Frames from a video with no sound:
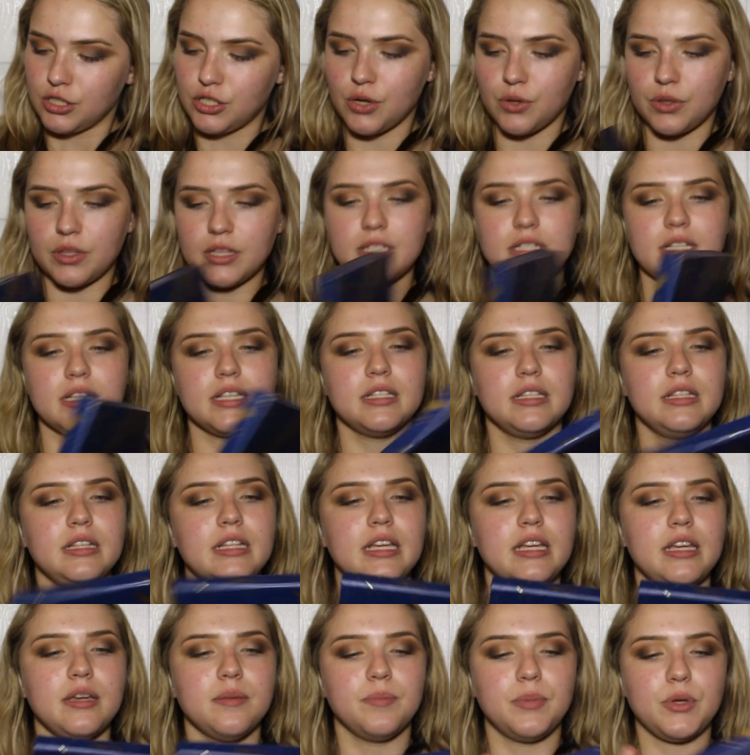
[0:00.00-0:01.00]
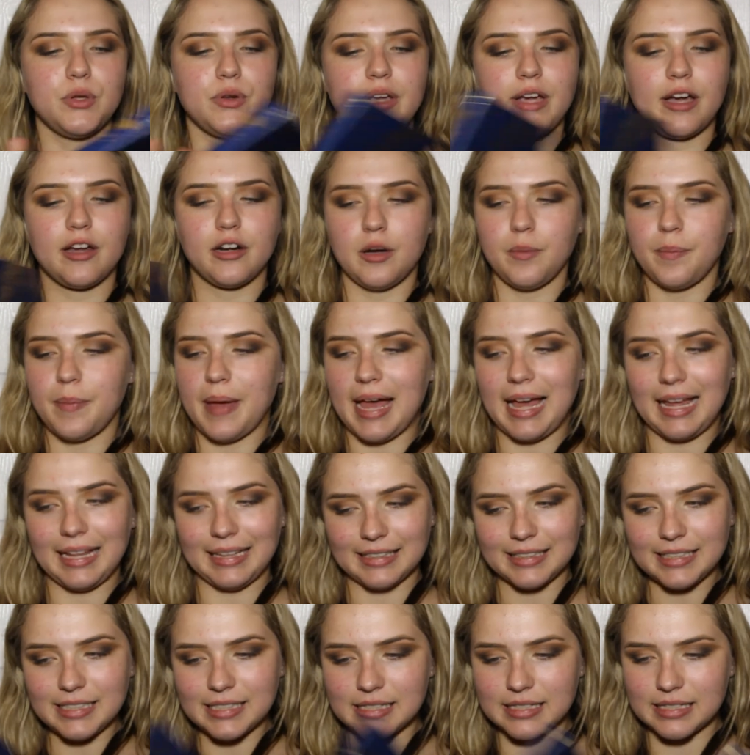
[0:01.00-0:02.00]
So this is the Beauty Counter
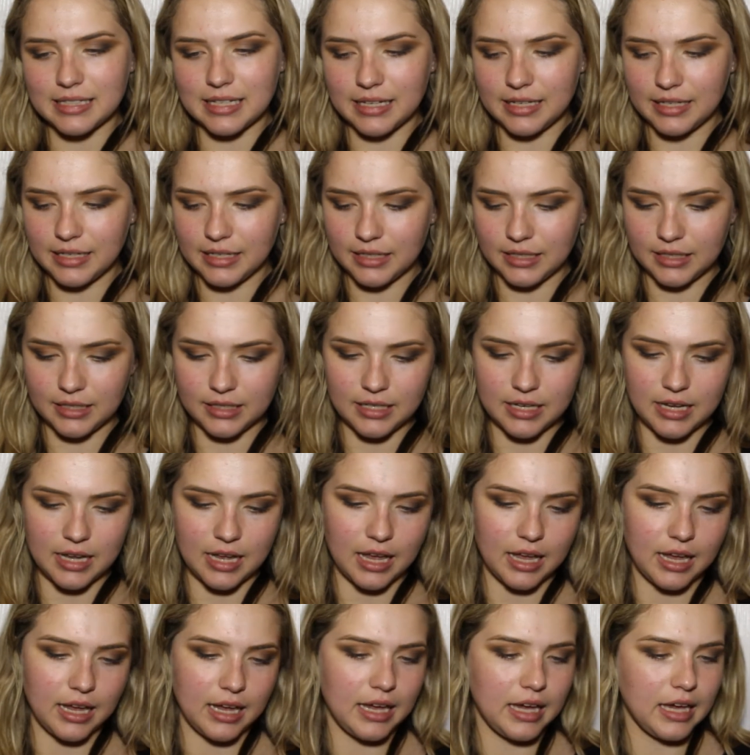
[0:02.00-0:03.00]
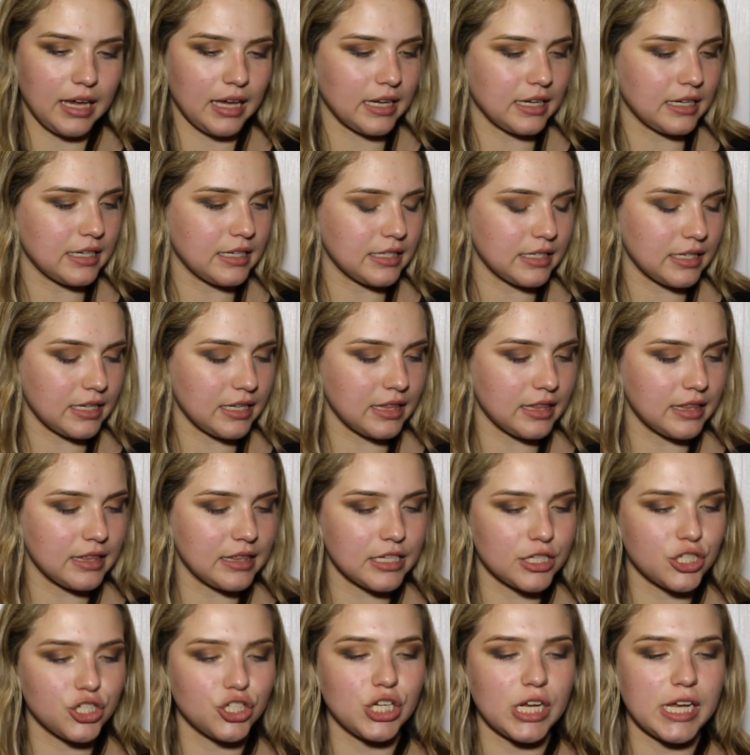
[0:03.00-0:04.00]
palette and
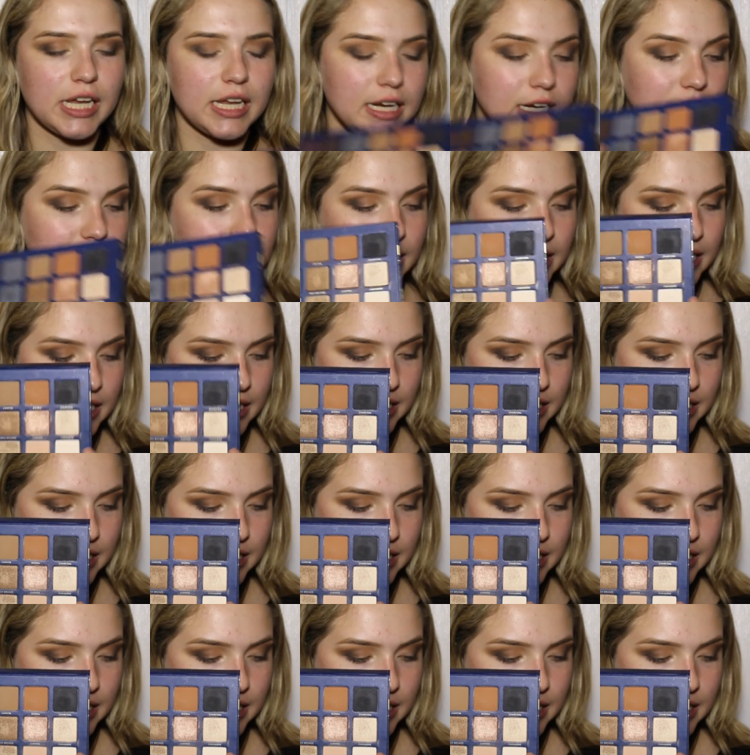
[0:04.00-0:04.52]
the shade